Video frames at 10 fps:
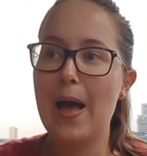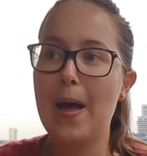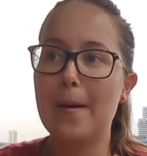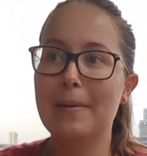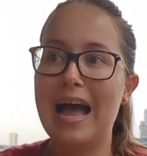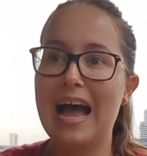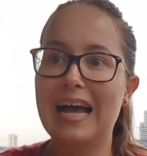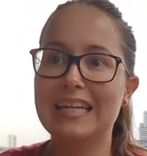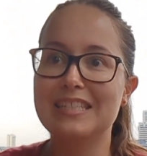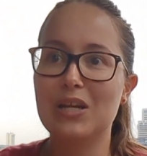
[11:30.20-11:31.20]
um,
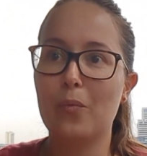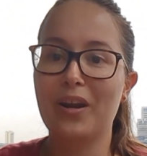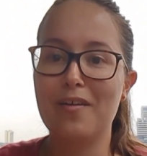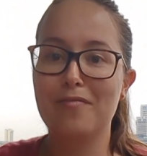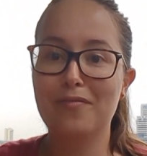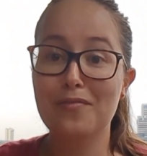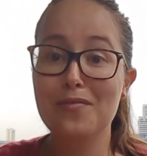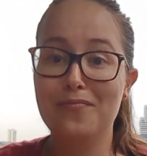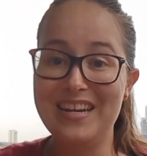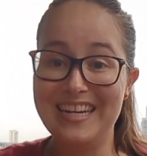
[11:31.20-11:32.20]
and when I've
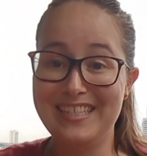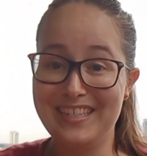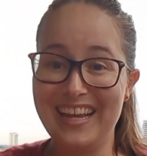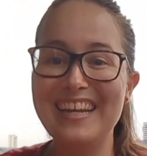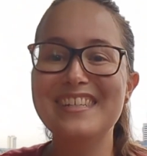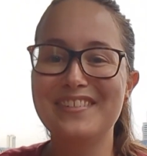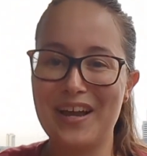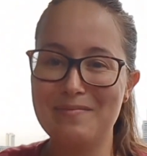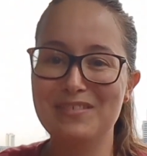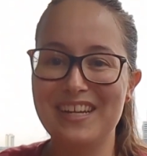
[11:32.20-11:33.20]
finished it,
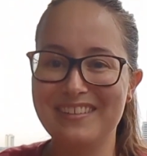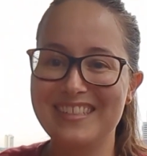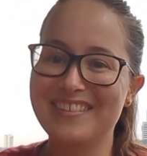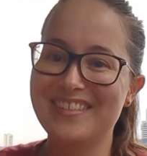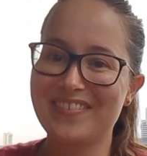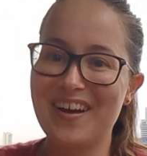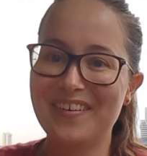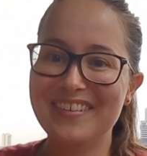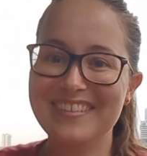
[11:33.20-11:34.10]
Time Shelter as well.